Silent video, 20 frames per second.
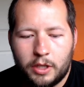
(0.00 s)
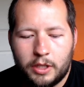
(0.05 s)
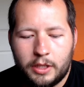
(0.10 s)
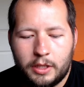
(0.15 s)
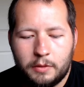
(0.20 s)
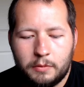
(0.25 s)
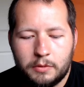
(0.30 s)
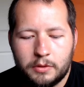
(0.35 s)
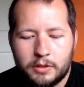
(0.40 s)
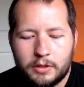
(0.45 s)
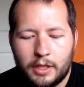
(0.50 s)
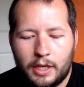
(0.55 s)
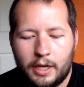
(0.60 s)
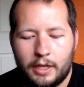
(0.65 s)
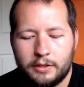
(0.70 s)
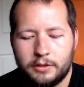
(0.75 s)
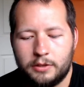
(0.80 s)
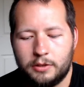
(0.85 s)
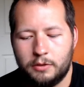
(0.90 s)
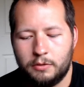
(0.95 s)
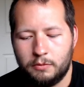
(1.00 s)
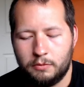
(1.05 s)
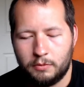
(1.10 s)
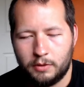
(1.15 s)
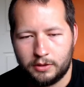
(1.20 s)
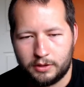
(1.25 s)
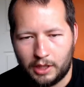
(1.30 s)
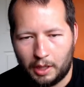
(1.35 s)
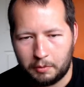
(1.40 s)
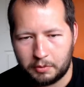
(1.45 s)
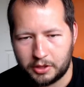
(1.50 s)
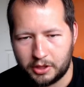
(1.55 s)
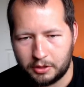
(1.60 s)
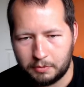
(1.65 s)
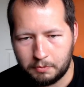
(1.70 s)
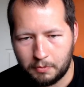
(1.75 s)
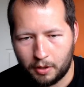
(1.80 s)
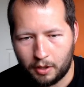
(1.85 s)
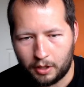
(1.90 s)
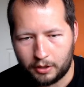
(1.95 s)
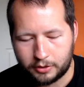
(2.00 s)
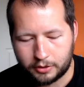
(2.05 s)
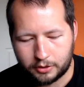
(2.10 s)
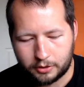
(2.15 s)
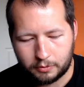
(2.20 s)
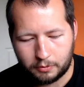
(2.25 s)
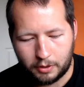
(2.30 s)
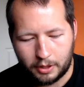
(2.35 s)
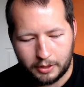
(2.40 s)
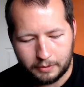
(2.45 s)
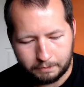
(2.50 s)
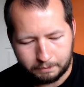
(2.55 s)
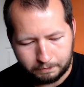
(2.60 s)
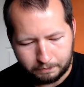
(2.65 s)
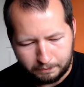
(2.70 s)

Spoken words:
He was tasked to establish his mosques, right?